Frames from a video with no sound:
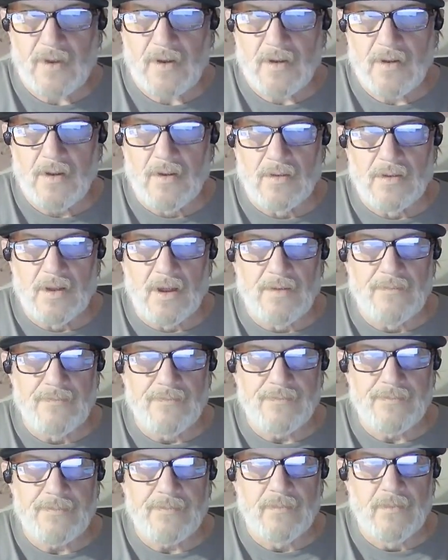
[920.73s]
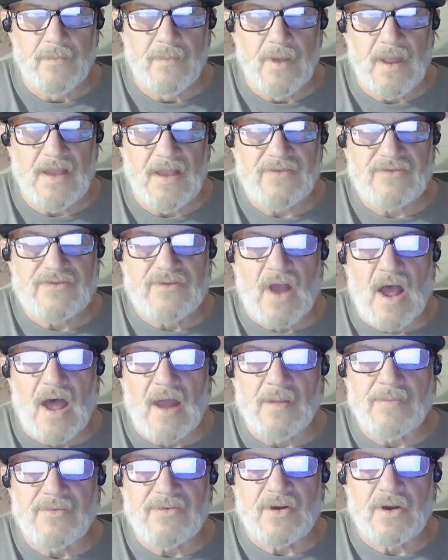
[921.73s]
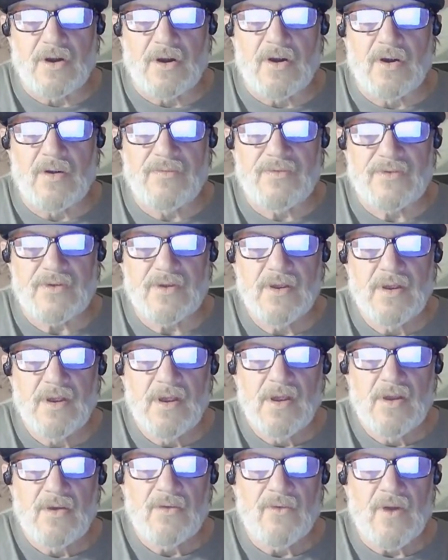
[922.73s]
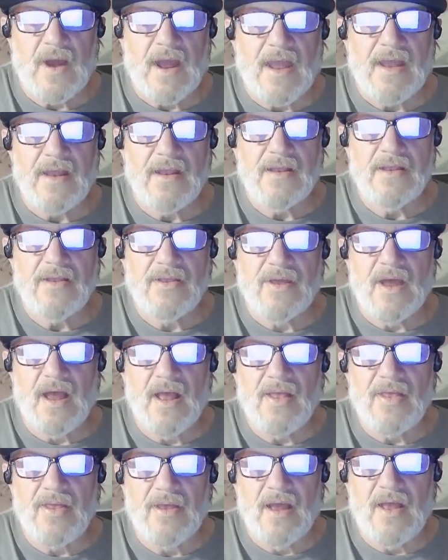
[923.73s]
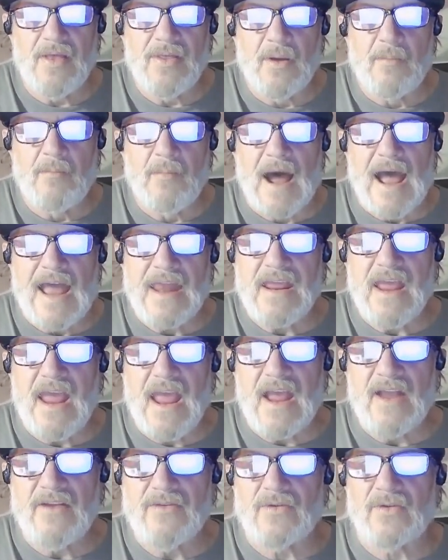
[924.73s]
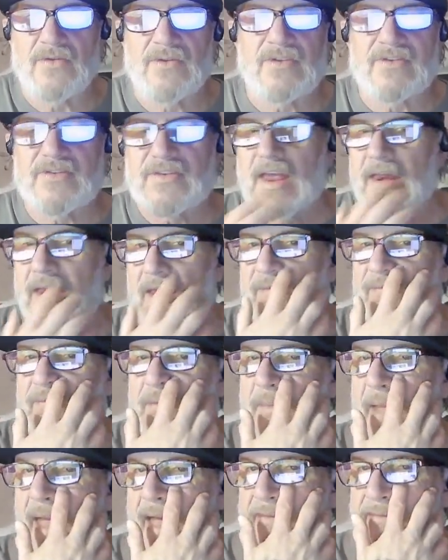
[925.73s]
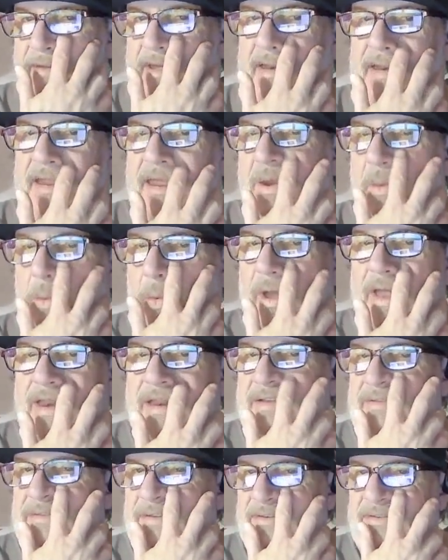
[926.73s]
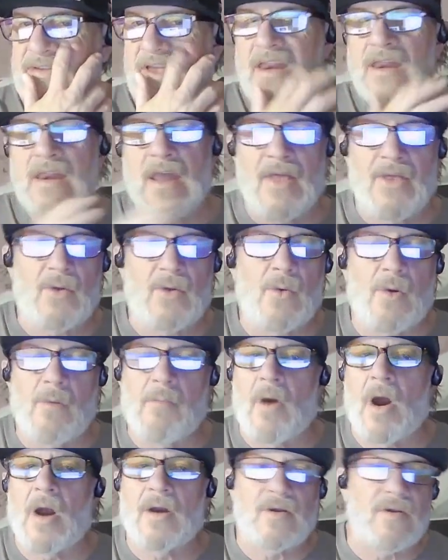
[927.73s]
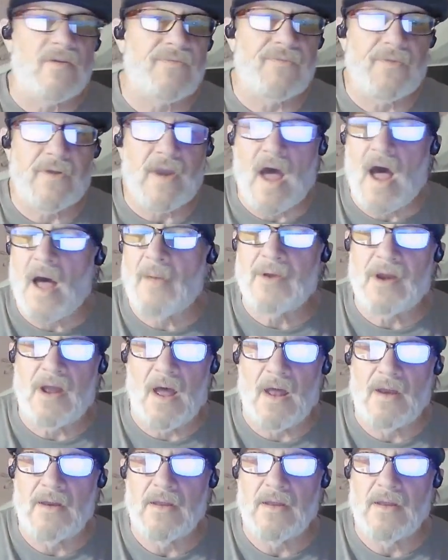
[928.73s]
hold on, as John observes, right, the the the mighty angel descending from heaven, he witnesses another remarkable phenomenon: